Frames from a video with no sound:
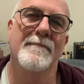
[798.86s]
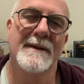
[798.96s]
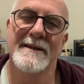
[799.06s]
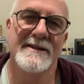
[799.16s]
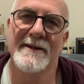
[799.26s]

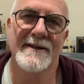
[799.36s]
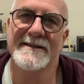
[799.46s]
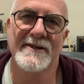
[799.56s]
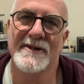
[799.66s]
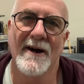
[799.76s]
she lost the
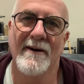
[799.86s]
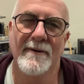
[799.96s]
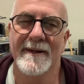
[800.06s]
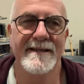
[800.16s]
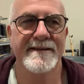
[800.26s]
child. It
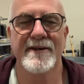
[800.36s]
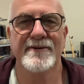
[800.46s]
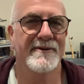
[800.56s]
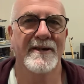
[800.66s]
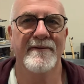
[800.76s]
went to social
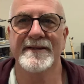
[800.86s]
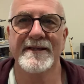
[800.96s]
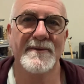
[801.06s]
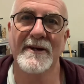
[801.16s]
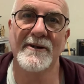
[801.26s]
services,
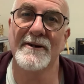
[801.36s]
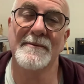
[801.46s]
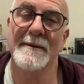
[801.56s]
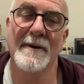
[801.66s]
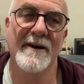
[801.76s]
was
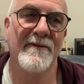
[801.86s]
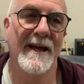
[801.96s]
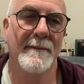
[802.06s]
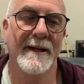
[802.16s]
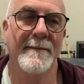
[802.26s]
adopted by a
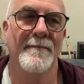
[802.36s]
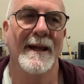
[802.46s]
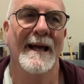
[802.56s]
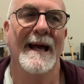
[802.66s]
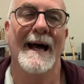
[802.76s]
family.
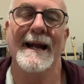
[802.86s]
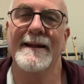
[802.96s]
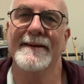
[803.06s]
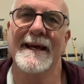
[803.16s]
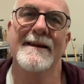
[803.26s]
And at
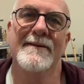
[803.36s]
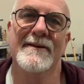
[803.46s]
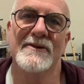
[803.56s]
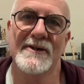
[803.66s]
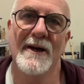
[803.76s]
the end of the
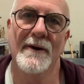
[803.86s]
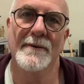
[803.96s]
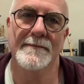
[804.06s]
show,